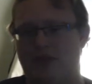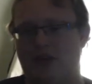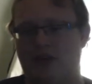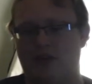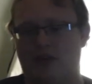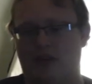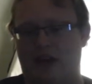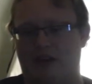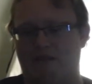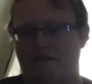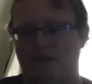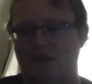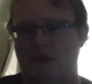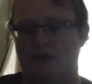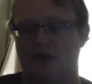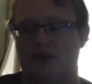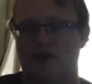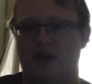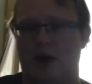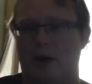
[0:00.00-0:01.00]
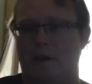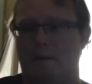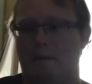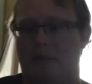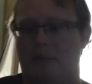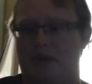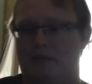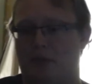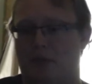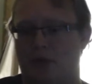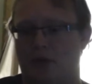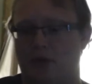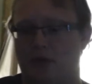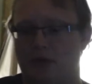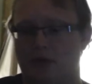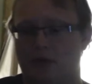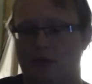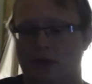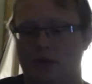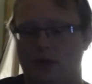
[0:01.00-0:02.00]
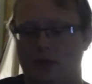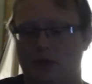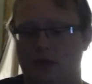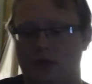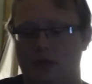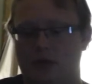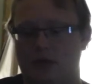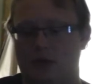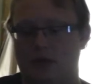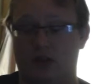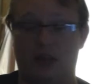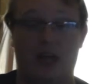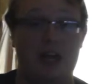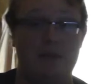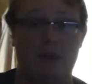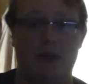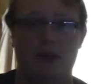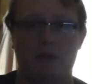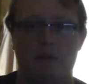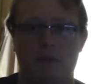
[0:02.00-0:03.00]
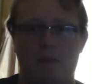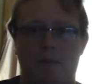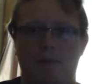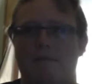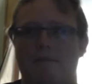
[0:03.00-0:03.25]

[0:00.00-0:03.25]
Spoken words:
bit there that I feel some people the layman